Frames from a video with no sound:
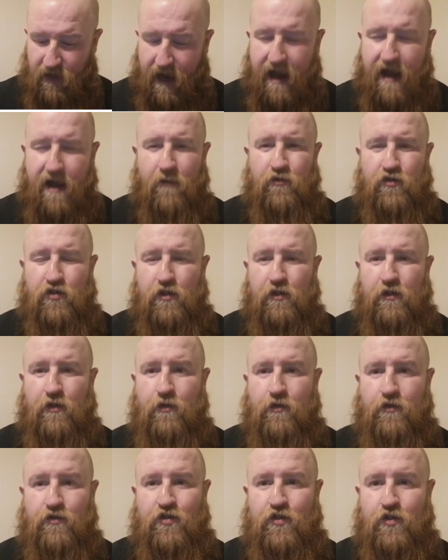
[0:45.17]

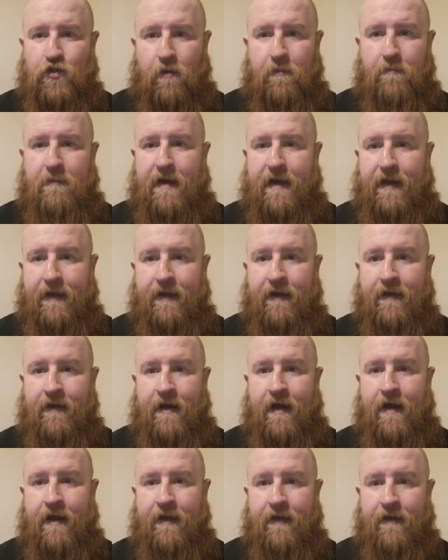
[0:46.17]
Absolute scumbag,
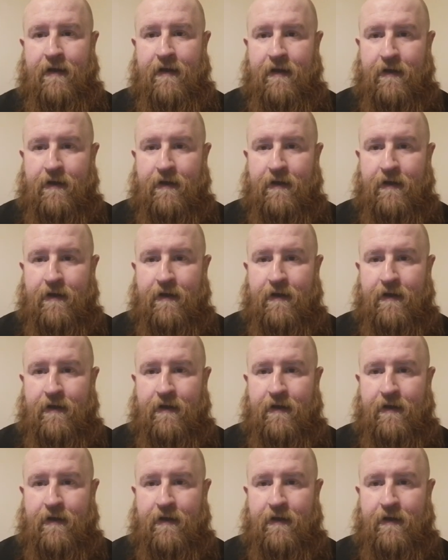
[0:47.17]
right?